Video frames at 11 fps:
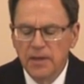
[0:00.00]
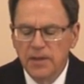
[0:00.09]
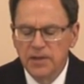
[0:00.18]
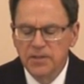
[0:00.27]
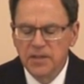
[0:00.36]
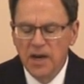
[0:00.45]

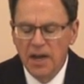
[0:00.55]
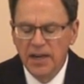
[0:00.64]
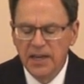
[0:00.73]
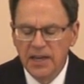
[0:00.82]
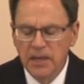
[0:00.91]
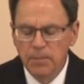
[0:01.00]
that is
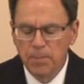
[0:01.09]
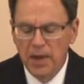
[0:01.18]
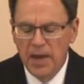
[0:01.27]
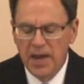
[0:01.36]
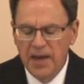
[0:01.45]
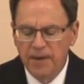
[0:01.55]
cunning in
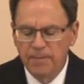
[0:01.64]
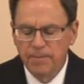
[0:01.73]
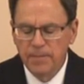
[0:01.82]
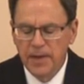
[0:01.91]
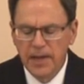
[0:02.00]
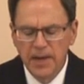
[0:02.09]
playing,
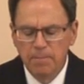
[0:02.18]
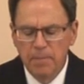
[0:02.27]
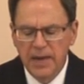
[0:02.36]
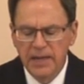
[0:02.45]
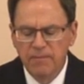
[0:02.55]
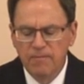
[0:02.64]
and a
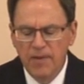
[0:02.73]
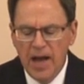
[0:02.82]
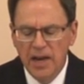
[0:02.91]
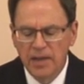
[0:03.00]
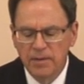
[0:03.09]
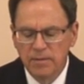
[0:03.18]
mighty
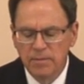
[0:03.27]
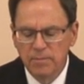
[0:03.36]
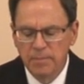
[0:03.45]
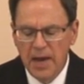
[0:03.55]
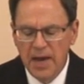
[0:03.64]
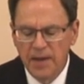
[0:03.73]
valiant
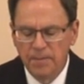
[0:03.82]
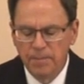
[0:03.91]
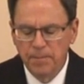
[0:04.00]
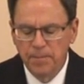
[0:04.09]
man,